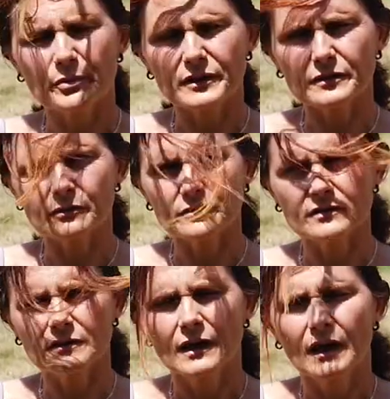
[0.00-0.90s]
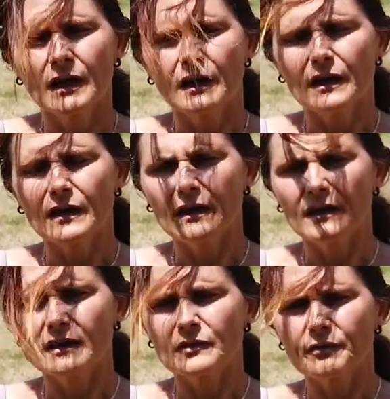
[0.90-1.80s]
But for Elena, she
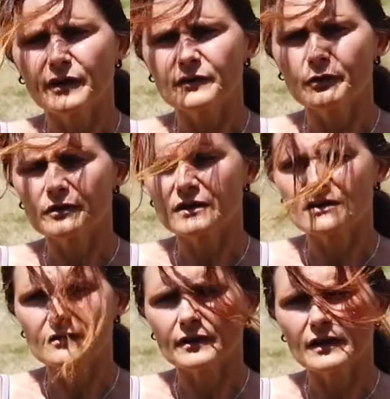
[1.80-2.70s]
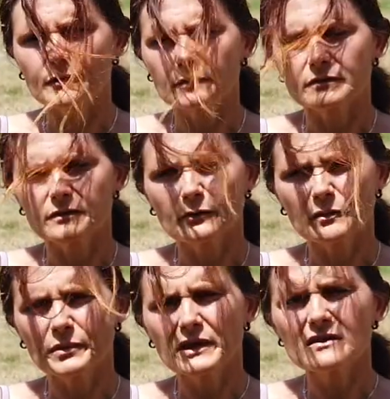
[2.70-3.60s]
tells me that
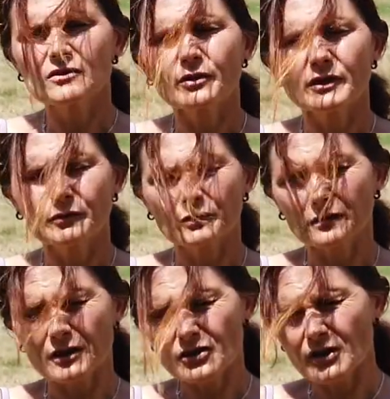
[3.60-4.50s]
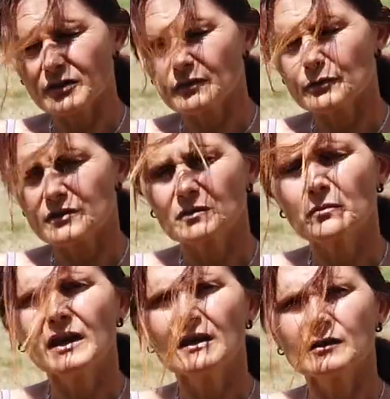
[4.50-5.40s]
actually she just can't secure
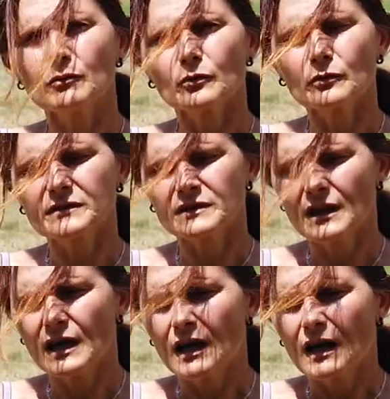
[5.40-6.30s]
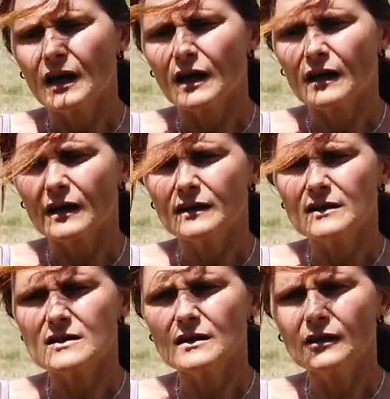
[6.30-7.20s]
the funding. The government won't grant it
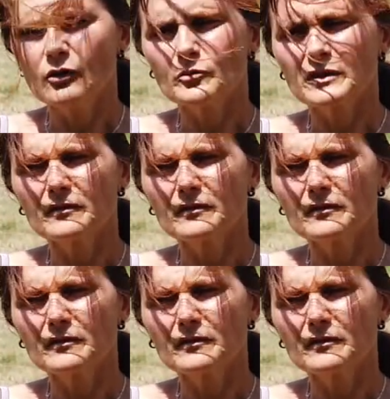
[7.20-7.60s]
to her at all.